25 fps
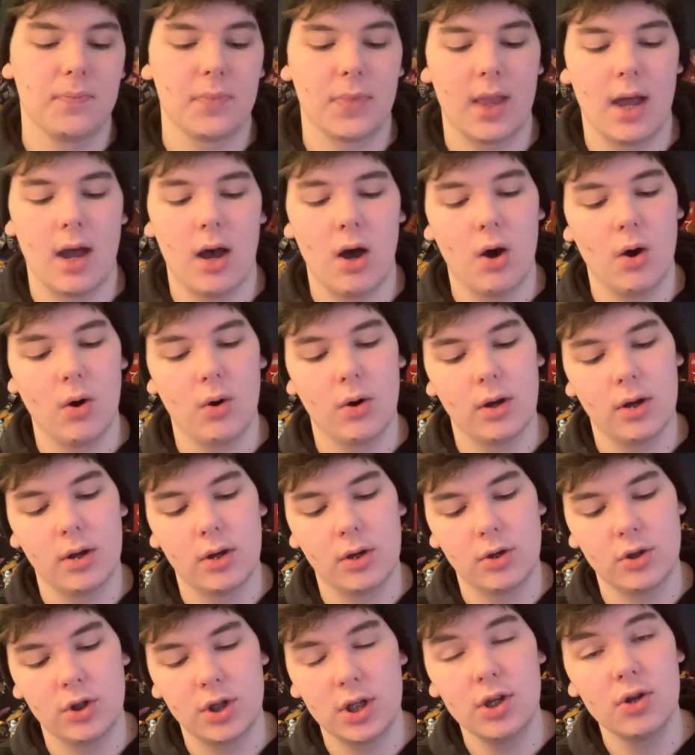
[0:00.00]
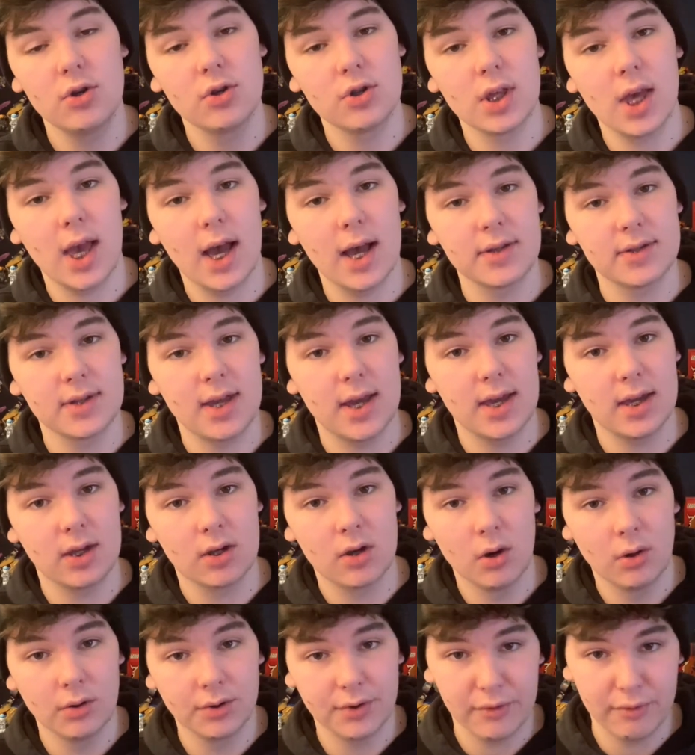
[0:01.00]
Now, she usually has a
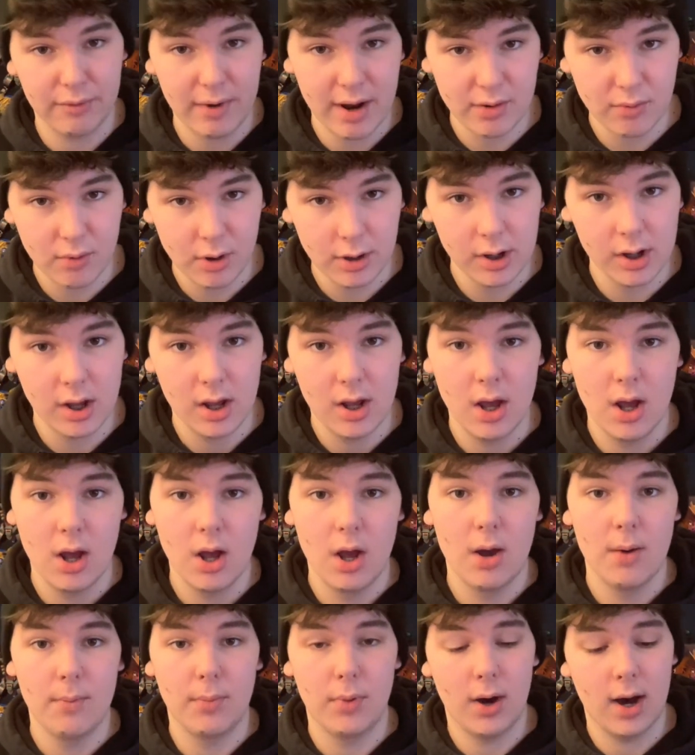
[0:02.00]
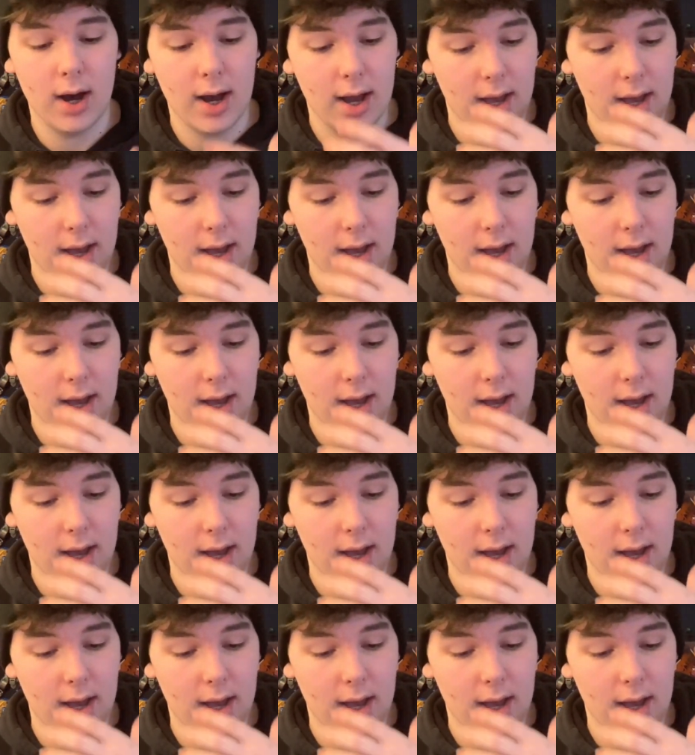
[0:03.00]
gold and red one, but I